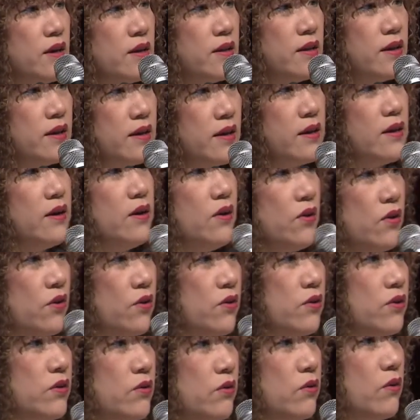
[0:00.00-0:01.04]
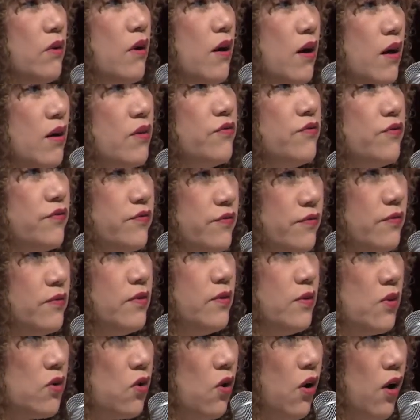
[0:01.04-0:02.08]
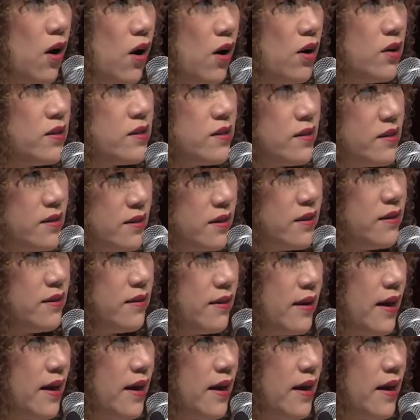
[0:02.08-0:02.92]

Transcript: the hurdle of cost,